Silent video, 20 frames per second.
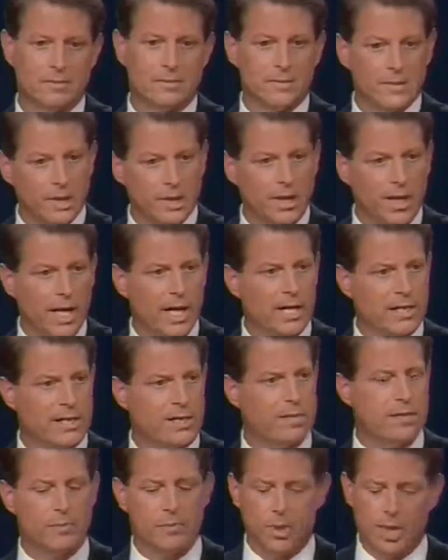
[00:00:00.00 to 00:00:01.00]

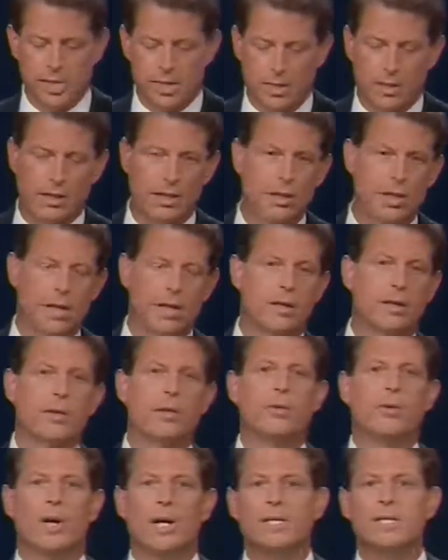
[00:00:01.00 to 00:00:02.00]
Yes, President Clinton
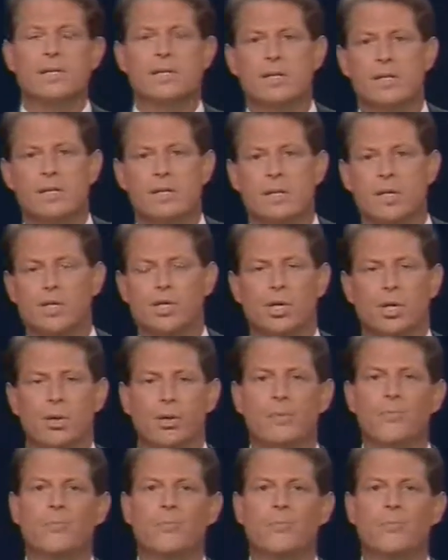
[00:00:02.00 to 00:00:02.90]
addressed this issue